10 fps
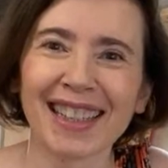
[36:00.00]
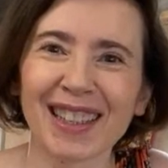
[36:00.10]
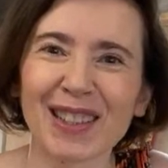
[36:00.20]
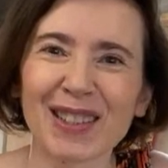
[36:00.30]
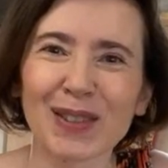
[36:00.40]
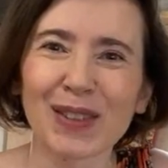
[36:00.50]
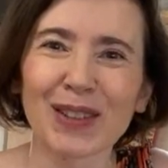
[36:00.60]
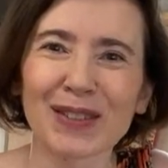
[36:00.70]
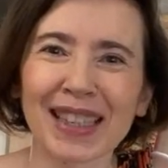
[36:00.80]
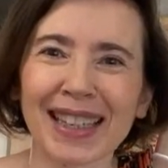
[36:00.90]
Lots of
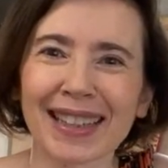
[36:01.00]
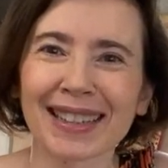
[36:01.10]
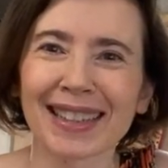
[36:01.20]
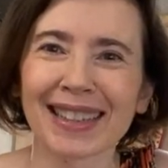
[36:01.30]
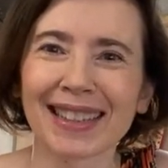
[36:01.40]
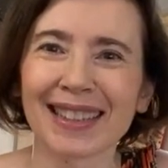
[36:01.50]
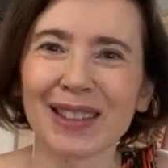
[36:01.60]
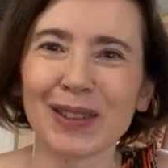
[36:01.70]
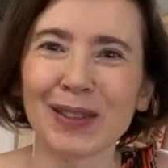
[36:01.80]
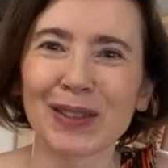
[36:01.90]
love, guys.
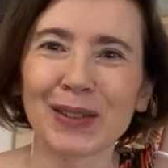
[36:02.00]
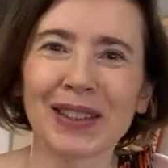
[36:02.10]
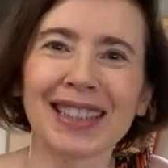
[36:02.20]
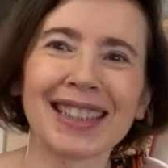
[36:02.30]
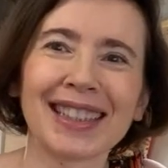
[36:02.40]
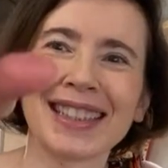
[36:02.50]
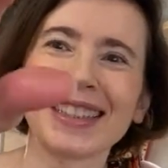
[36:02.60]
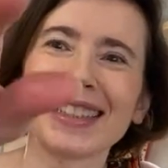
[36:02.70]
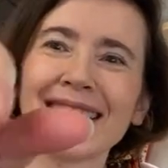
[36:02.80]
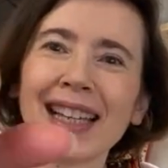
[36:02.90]
See you soon.
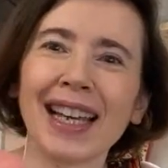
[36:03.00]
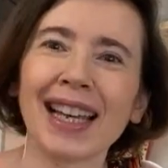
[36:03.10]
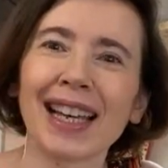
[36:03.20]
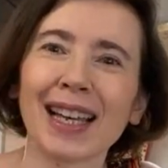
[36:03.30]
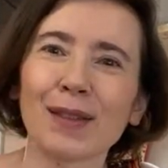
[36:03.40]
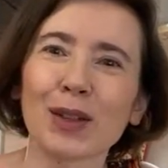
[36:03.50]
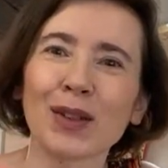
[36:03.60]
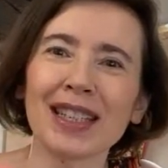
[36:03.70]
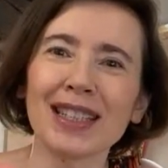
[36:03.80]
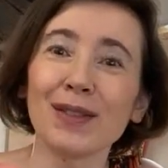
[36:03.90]
Have a
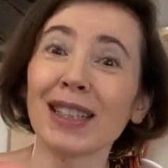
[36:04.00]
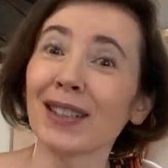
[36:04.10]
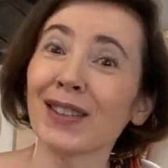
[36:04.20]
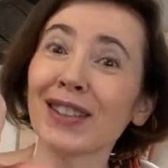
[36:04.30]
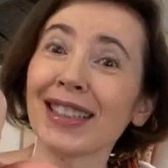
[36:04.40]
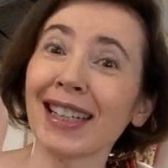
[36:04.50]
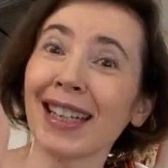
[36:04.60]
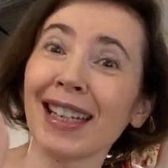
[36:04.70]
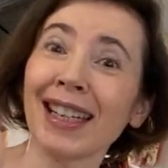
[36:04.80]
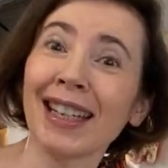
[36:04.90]
great evening or
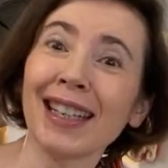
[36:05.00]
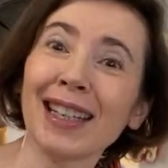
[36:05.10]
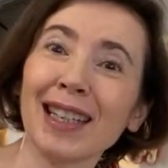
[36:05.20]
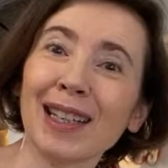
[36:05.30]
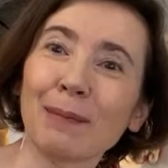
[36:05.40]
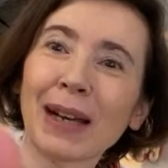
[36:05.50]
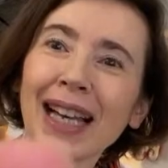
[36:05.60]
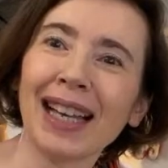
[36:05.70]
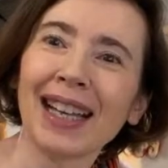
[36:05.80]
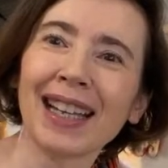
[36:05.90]
day.
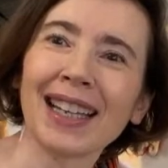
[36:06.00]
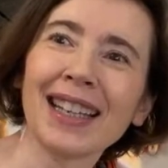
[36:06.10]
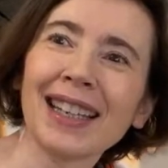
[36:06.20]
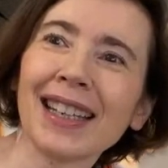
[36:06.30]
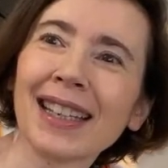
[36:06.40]
Bye.